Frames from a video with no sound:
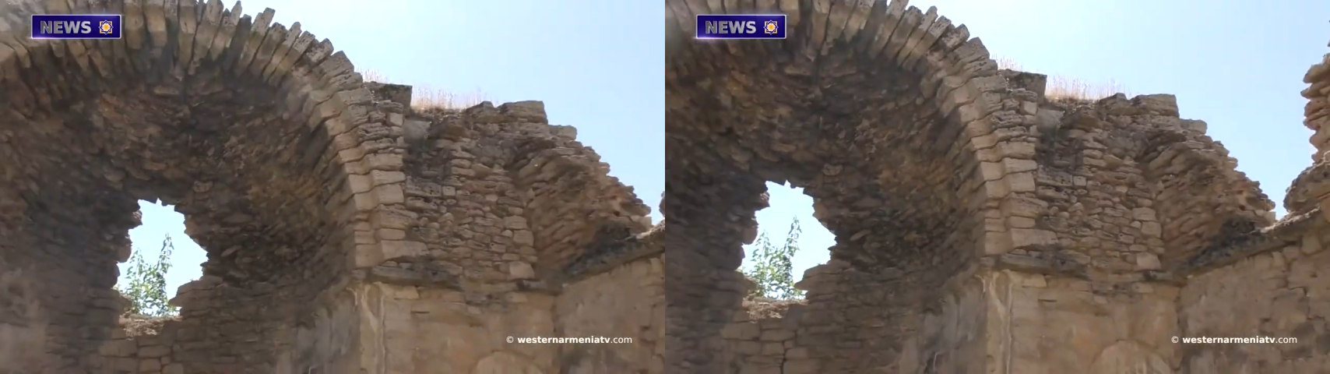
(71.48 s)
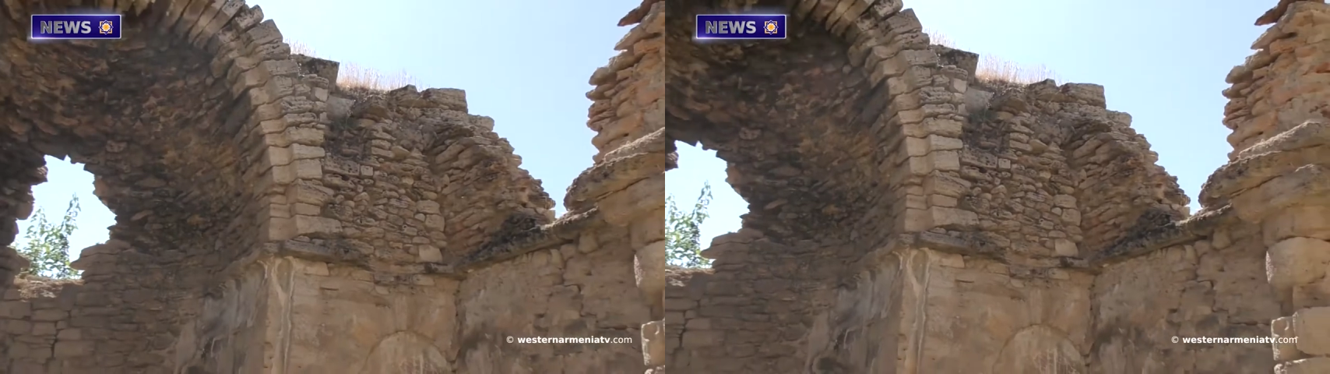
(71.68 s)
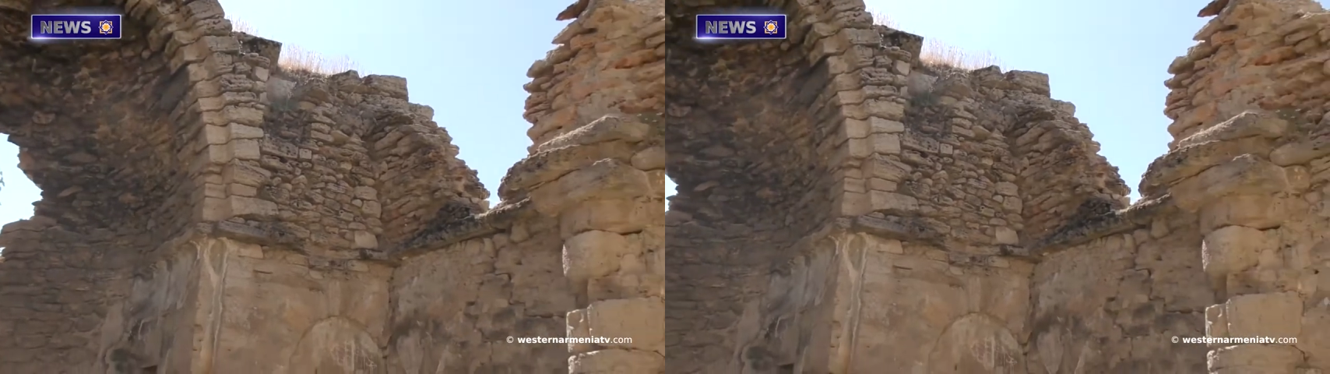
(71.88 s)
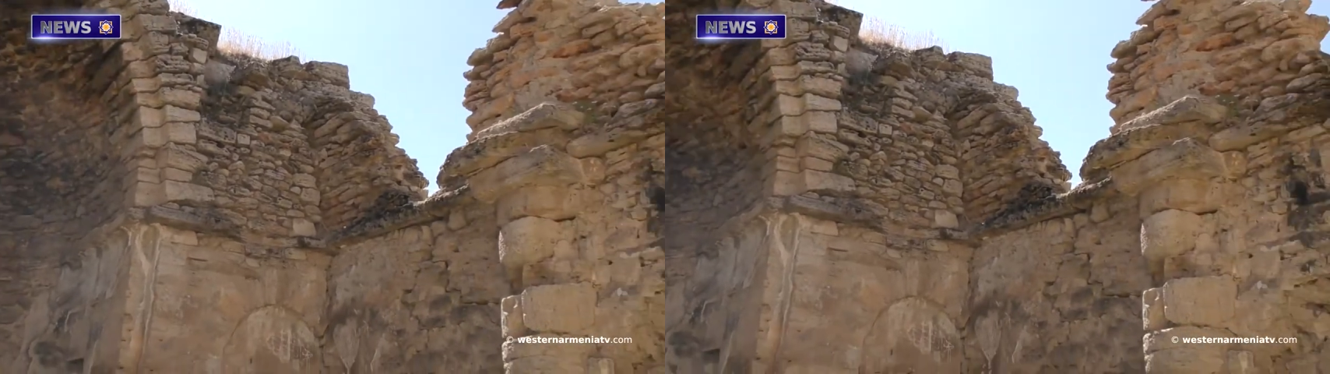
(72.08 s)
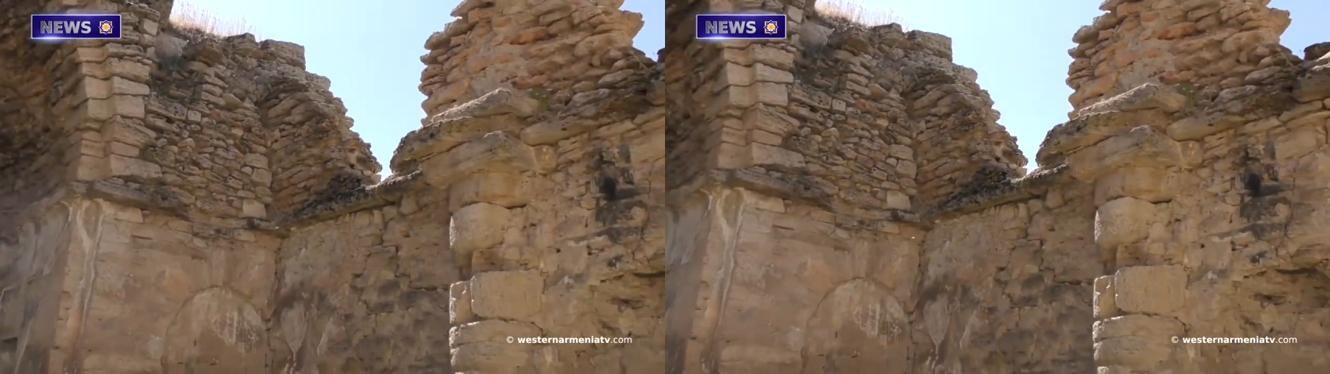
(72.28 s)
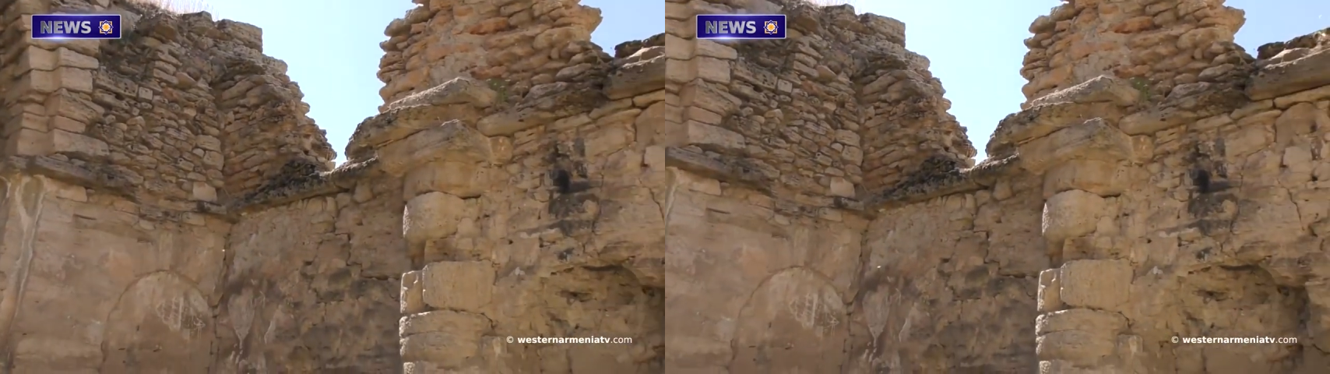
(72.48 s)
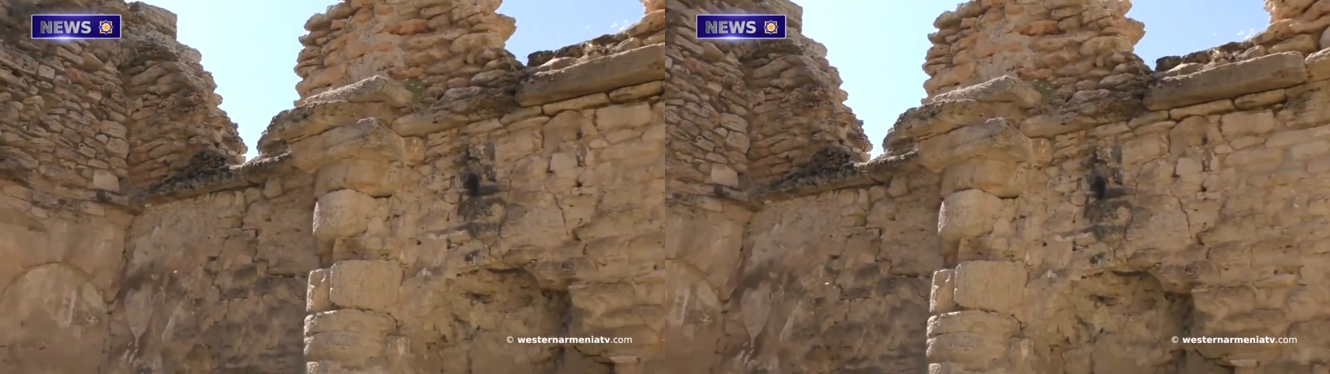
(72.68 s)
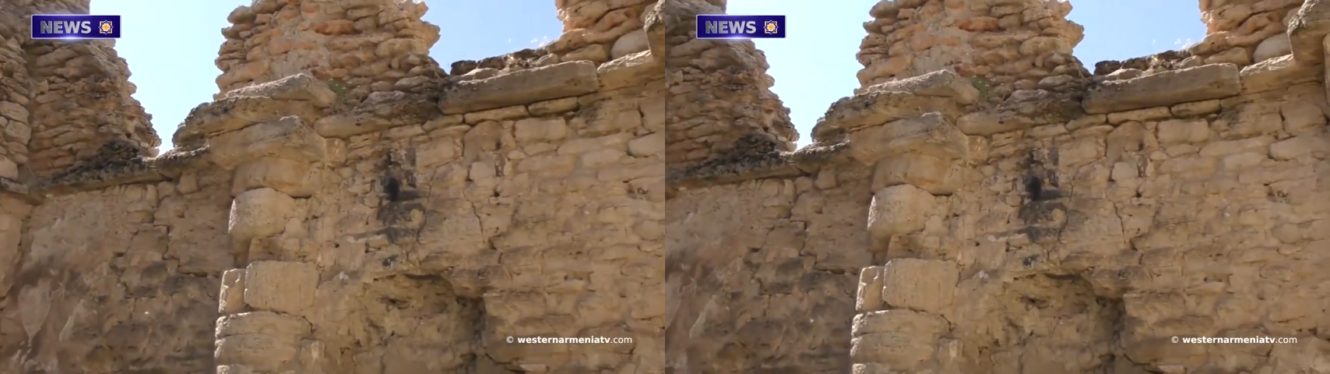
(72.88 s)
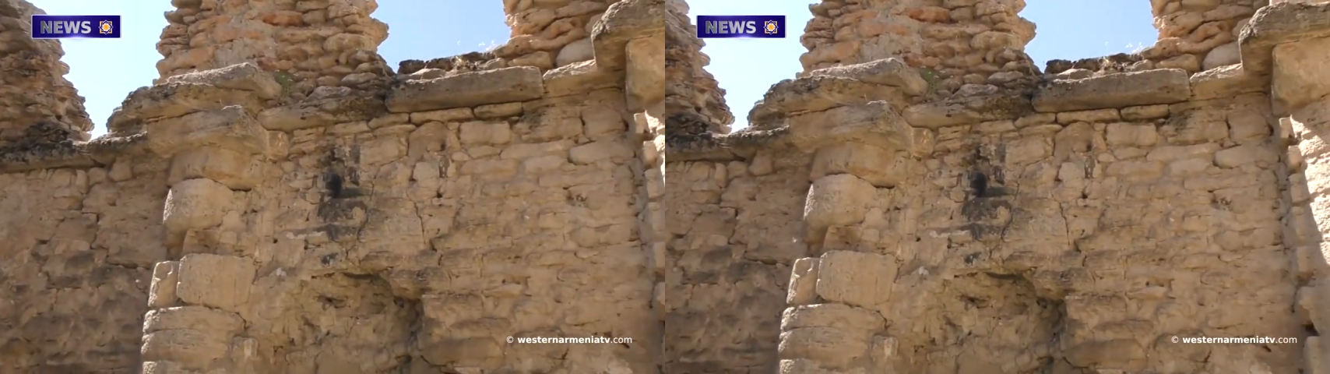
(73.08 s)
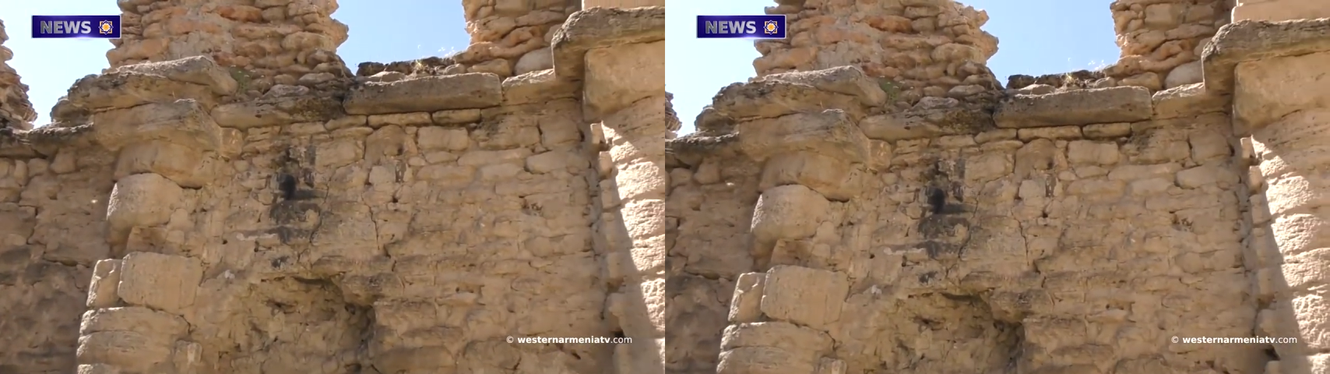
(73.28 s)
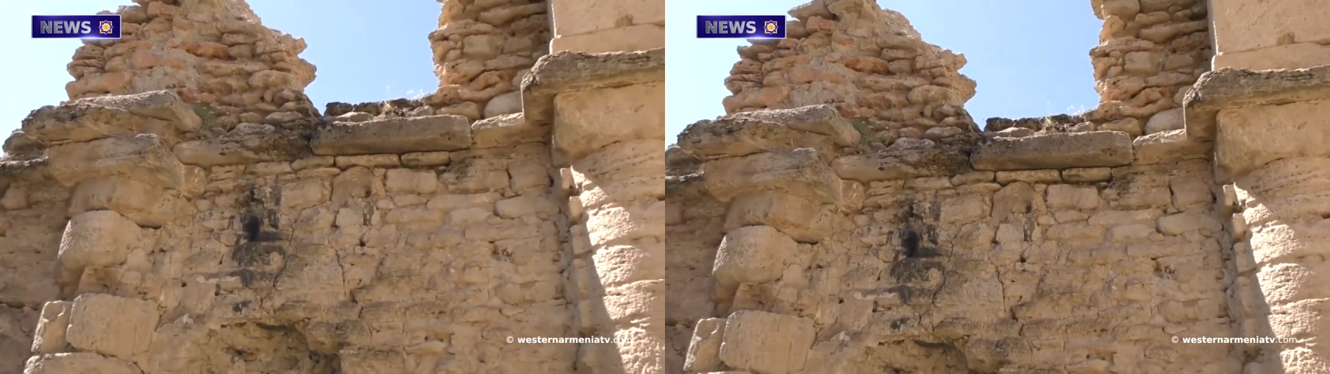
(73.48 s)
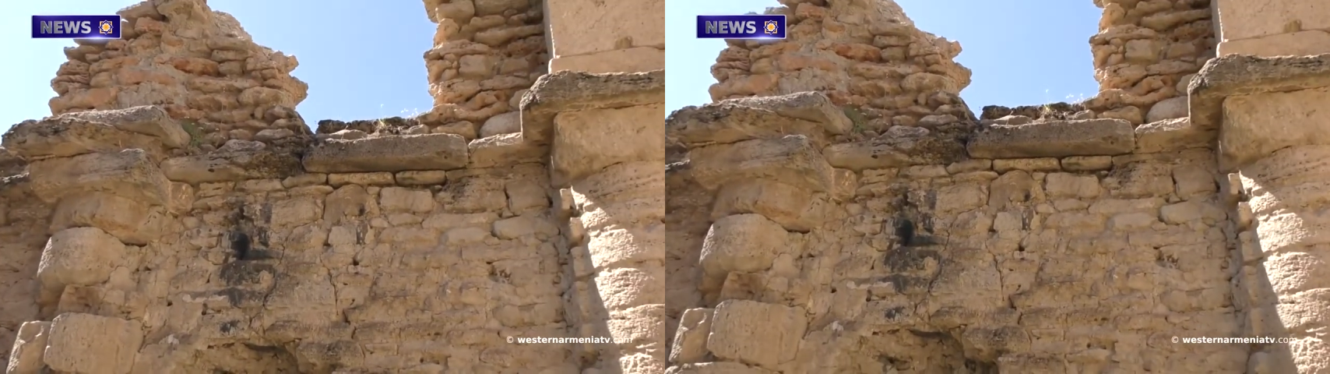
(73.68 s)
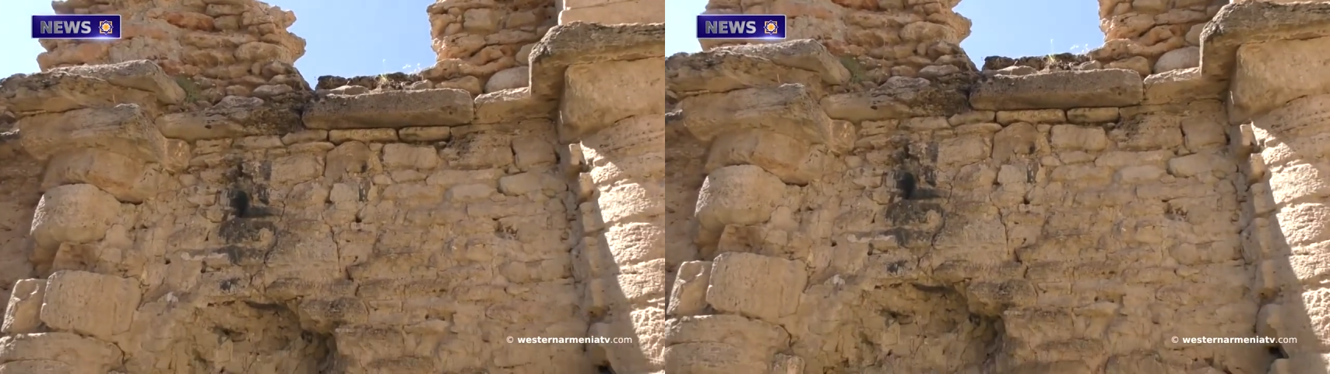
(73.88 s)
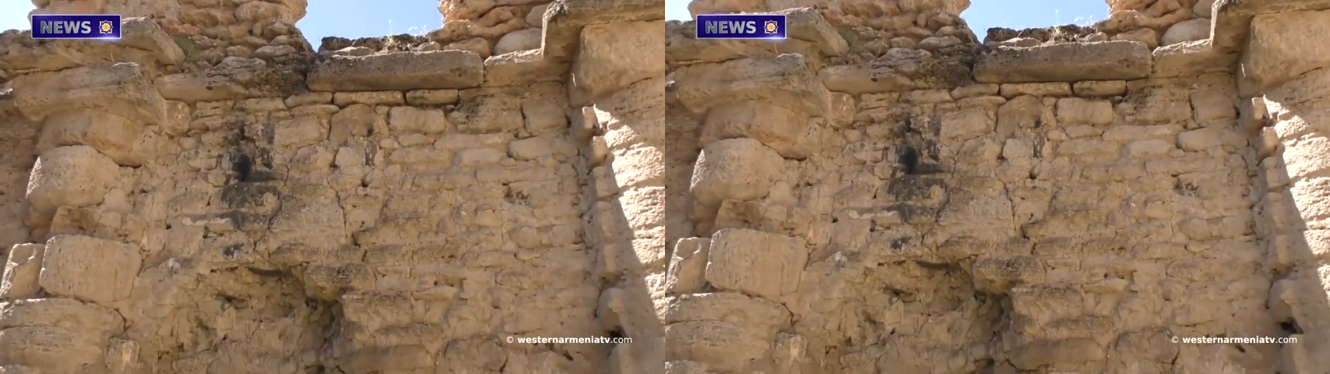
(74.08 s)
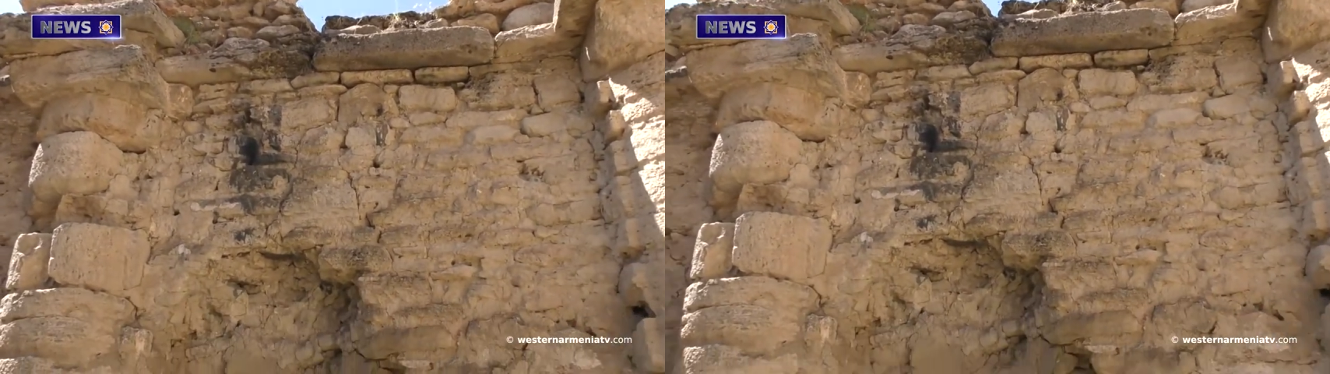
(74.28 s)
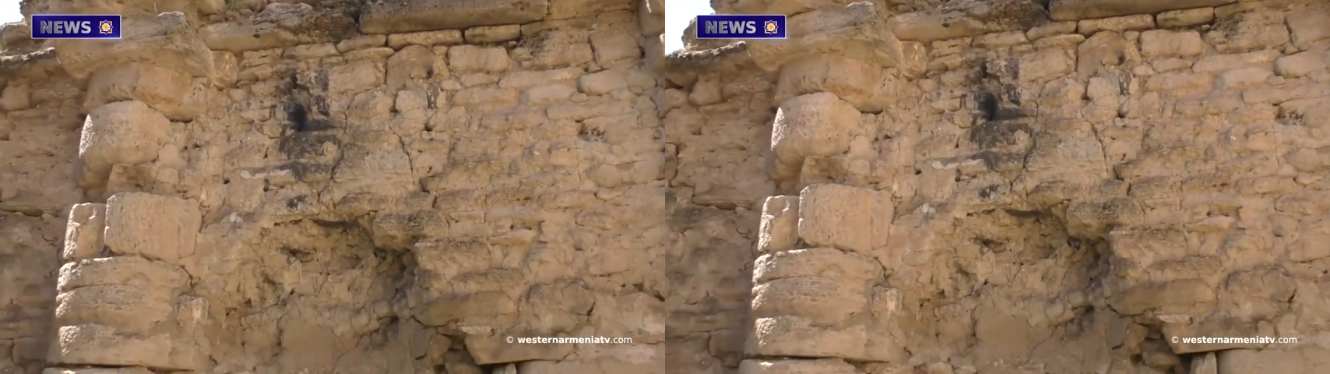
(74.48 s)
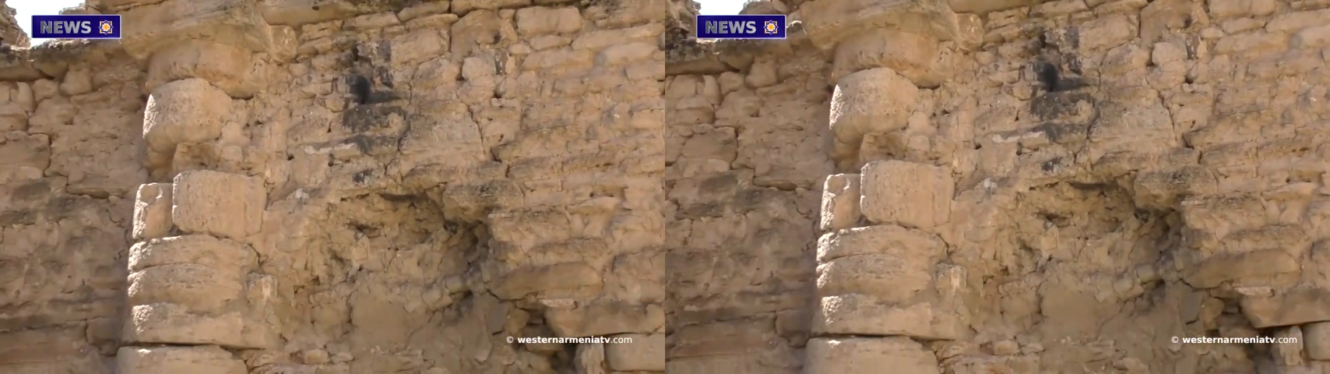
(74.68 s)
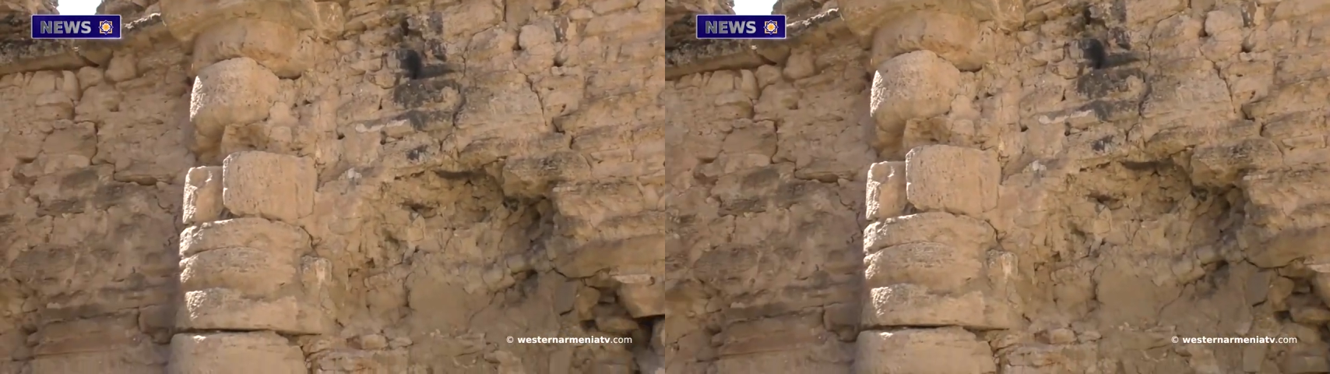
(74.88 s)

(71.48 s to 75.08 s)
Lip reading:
Nobody's mouth can be seen.